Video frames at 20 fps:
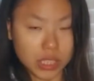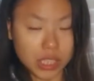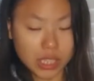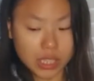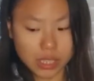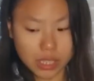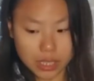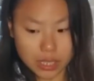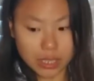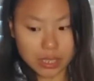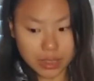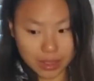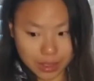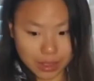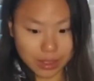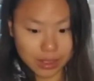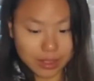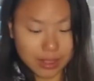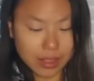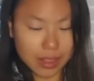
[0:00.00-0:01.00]

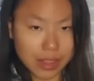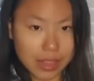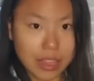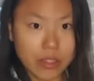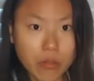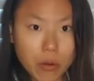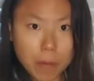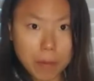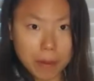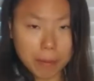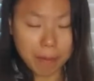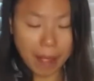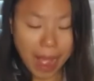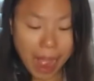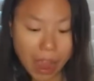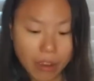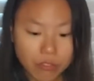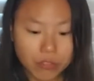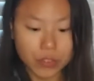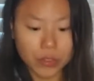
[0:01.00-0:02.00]
He will be
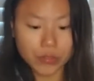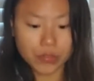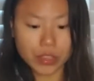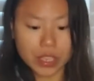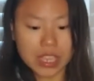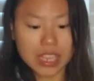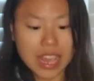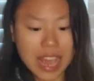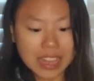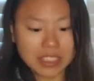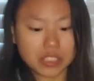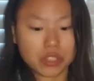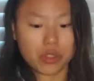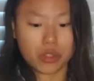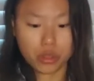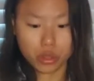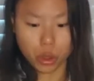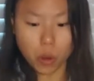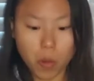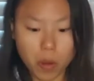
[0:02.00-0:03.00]
powerful. He has
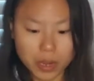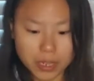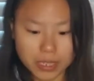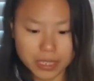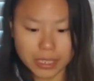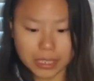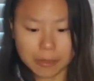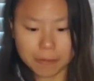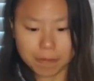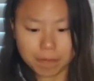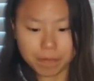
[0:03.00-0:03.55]
authority.